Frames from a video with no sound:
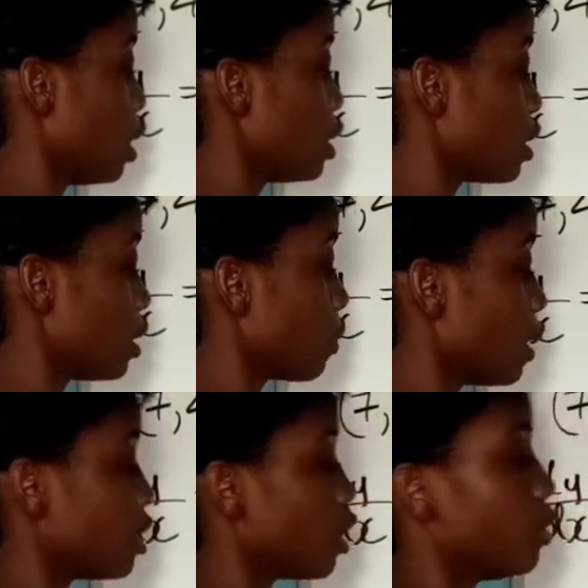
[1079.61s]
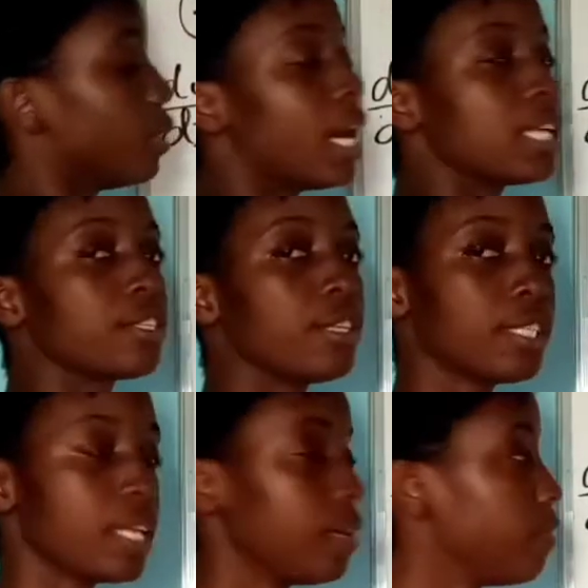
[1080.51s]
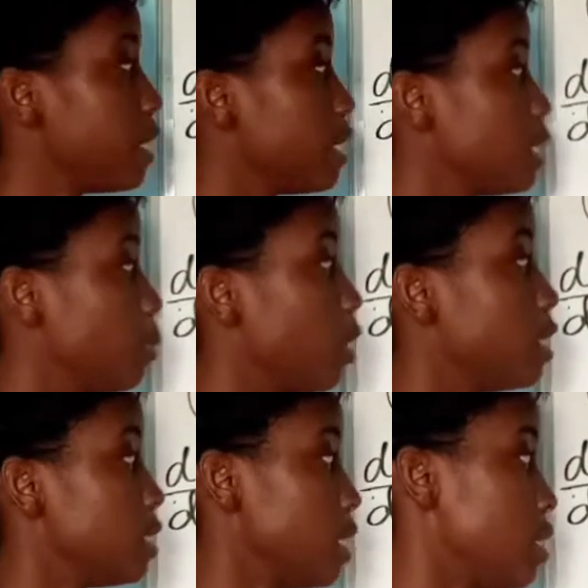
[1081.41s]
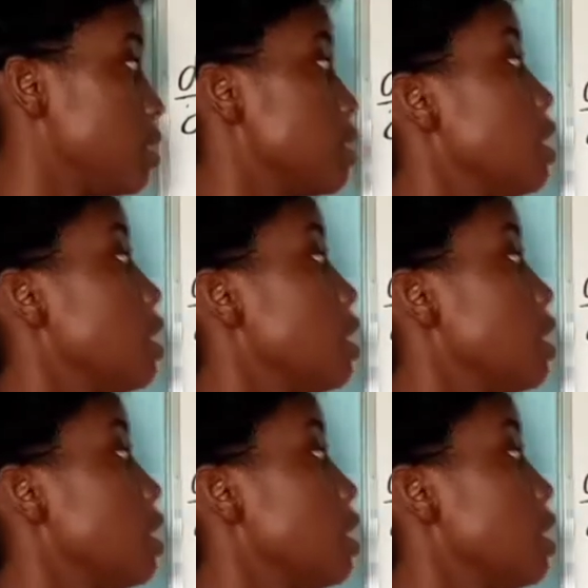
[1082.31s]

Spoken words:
So the question you ask yourself at this point is